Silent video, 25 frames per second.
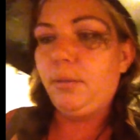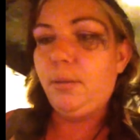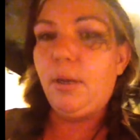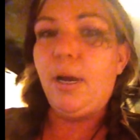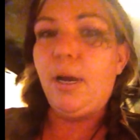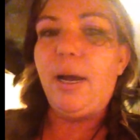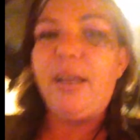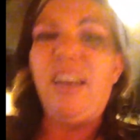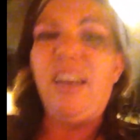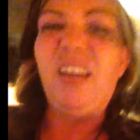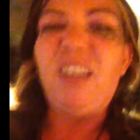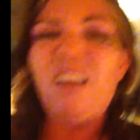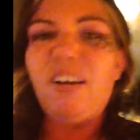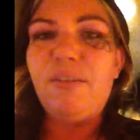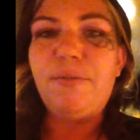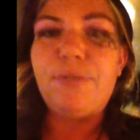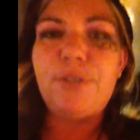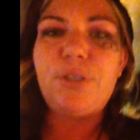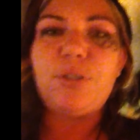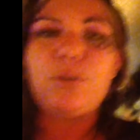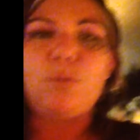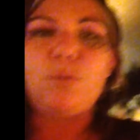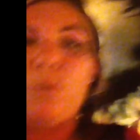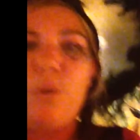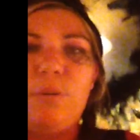I love
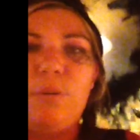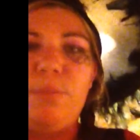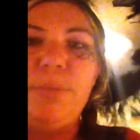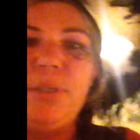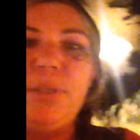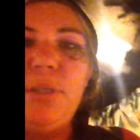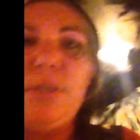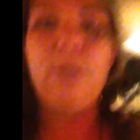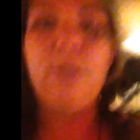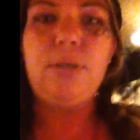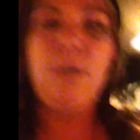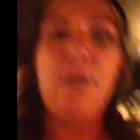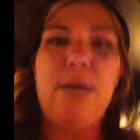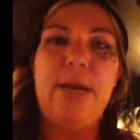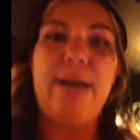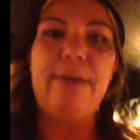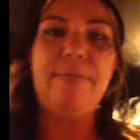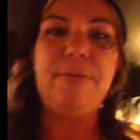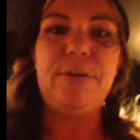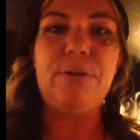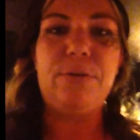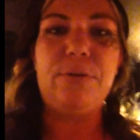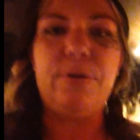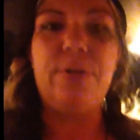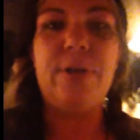storms. I have
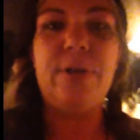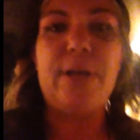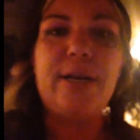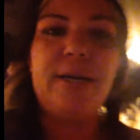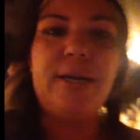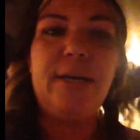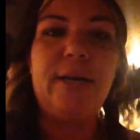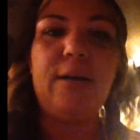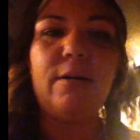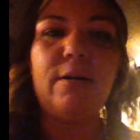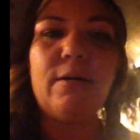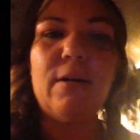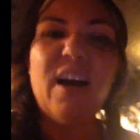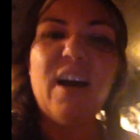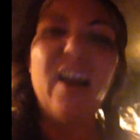to throw that in there.